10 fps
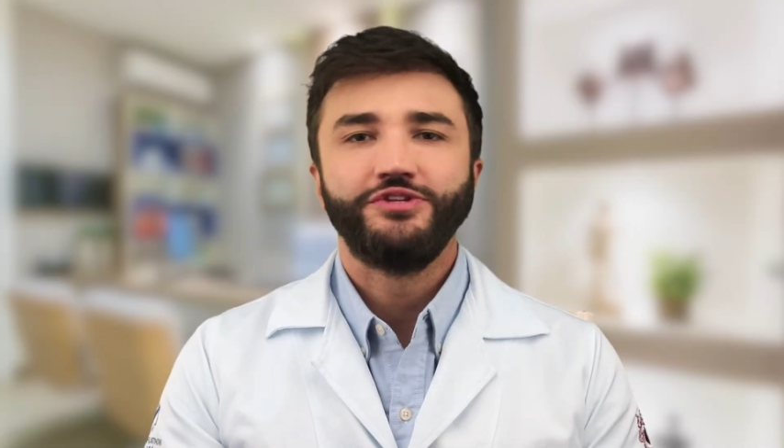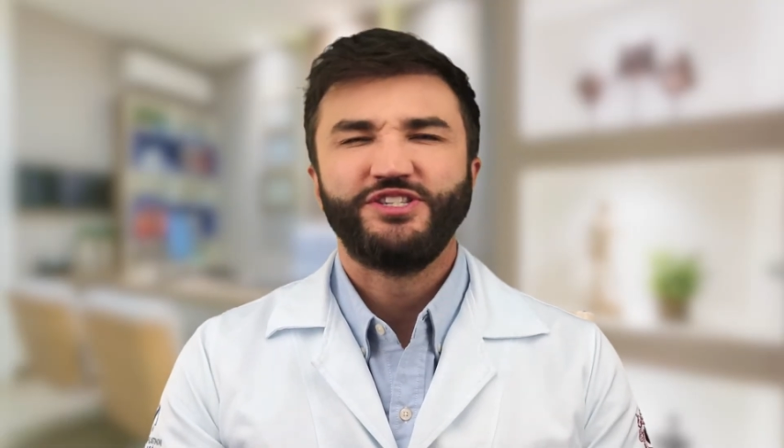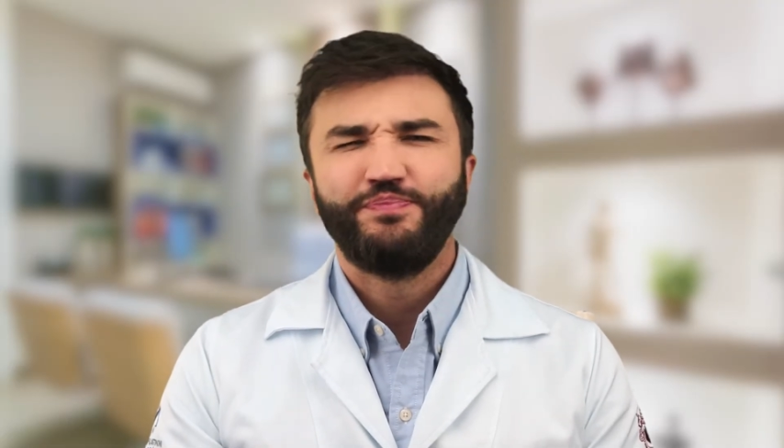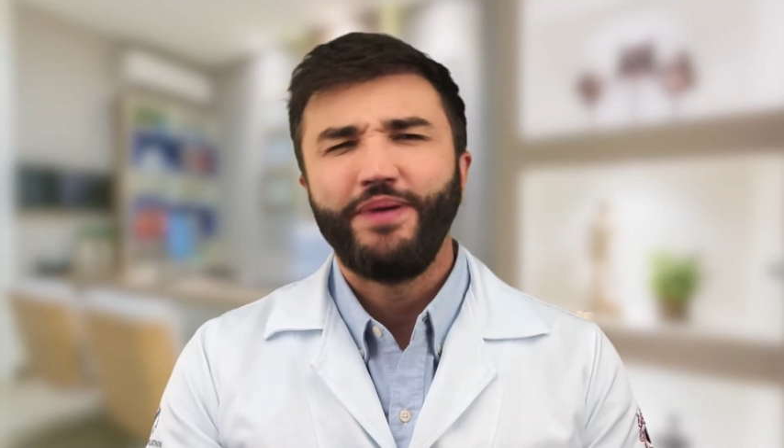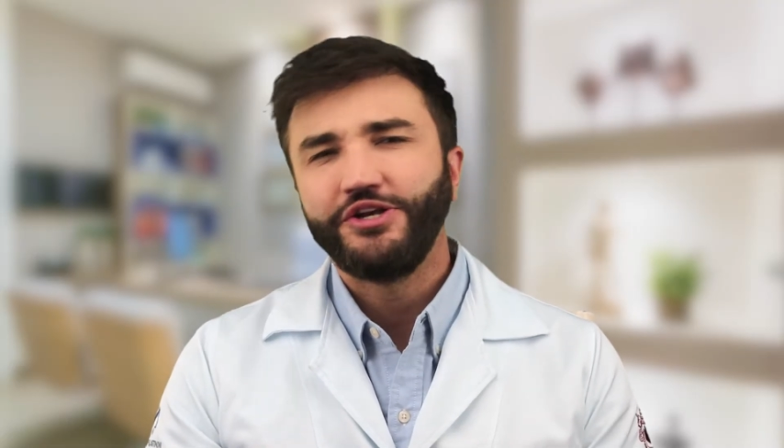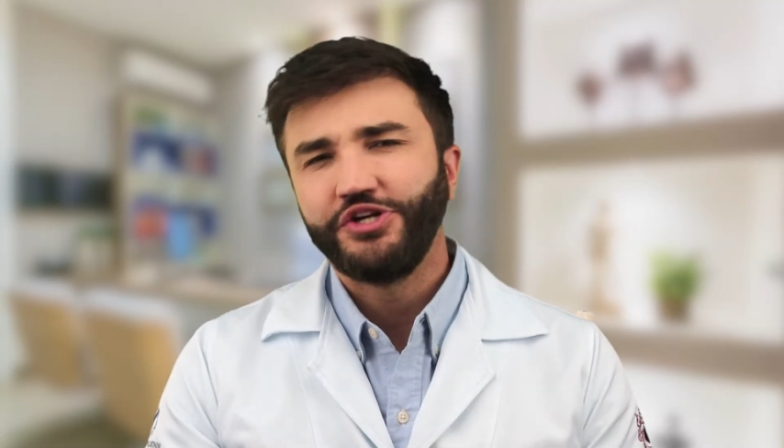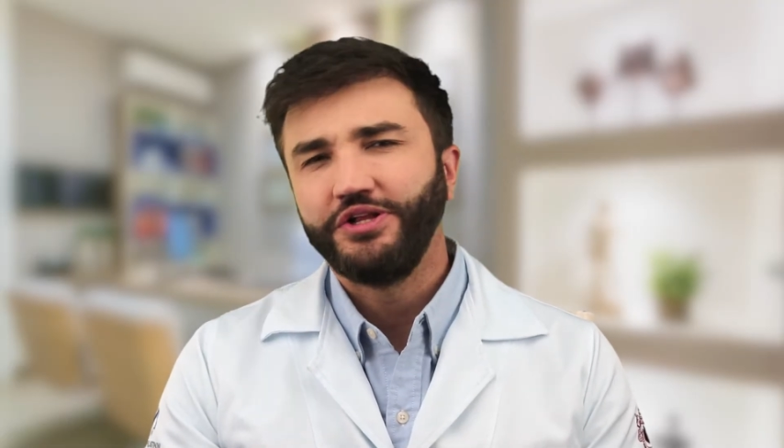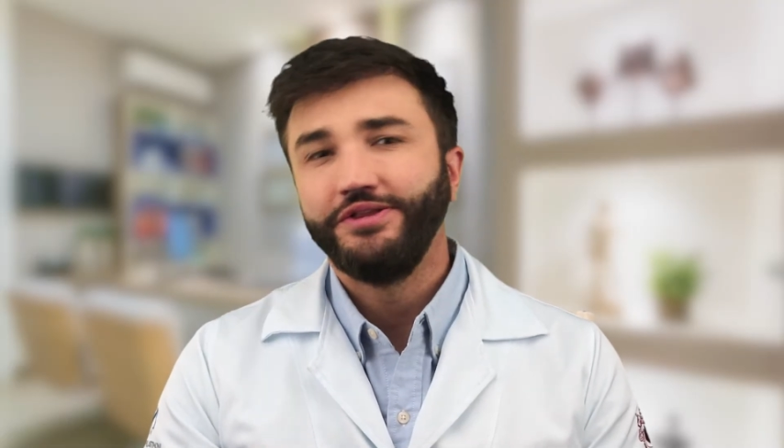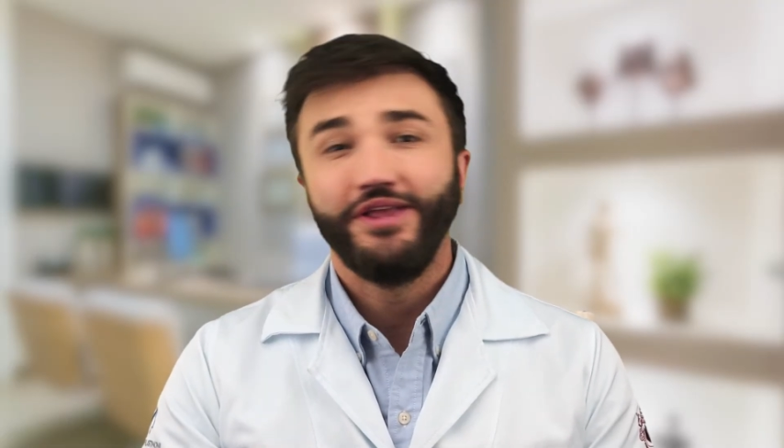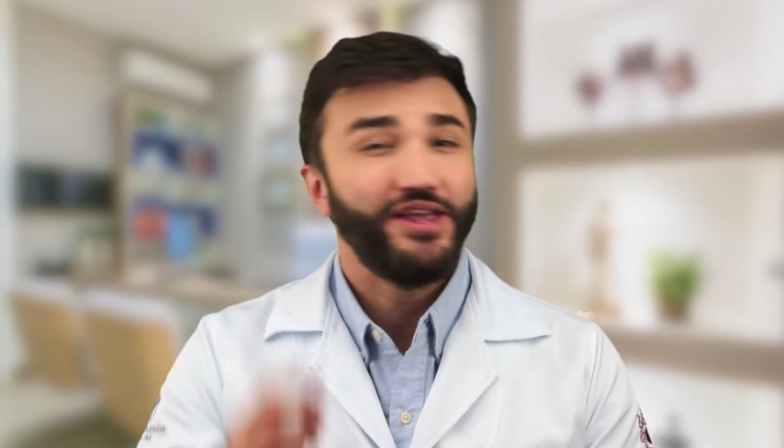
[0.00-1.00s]

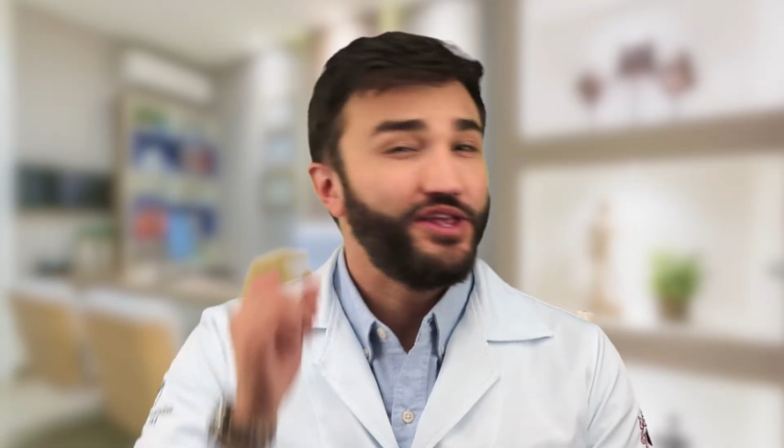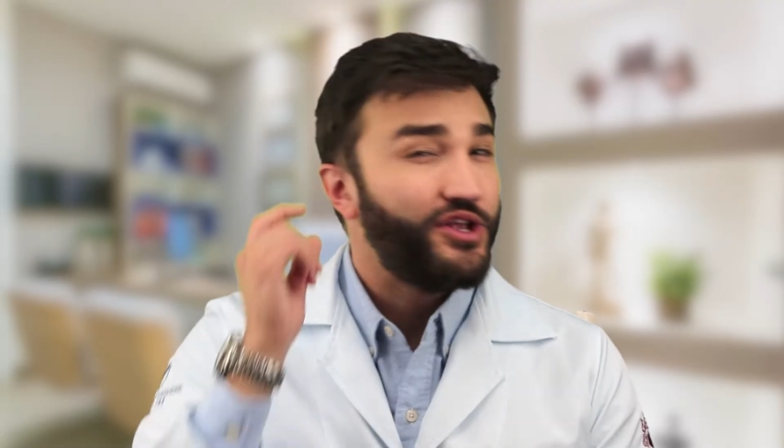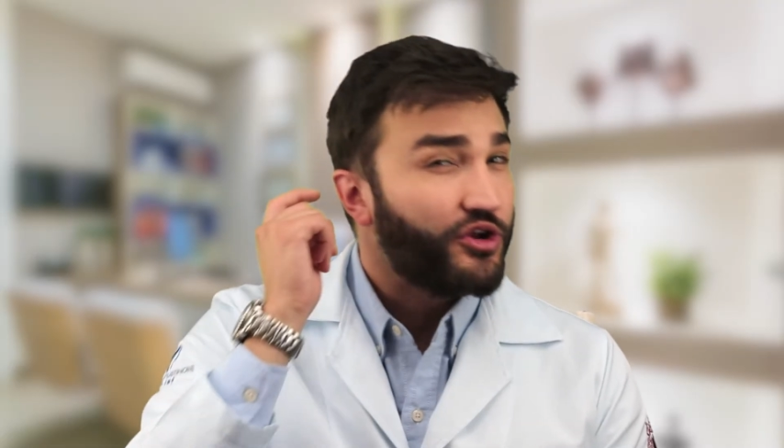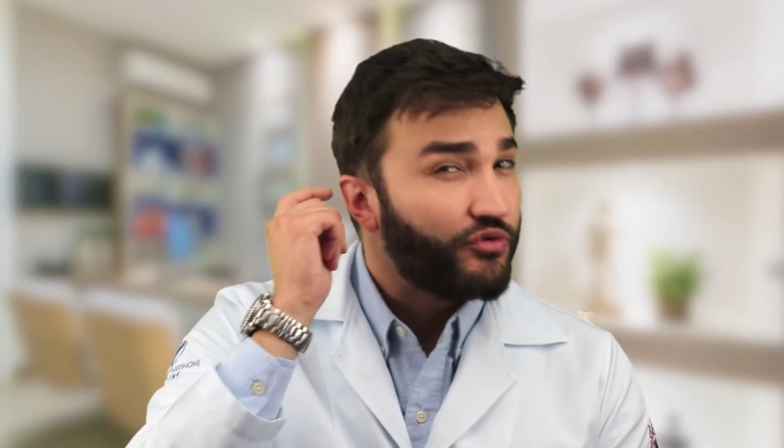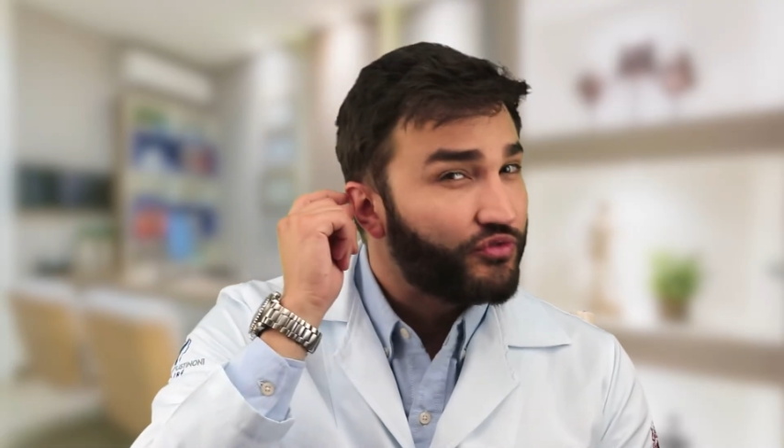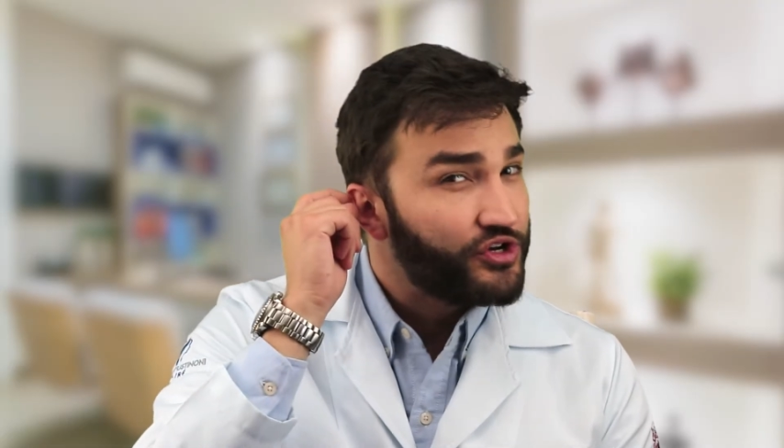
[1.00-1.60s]
especially in the ear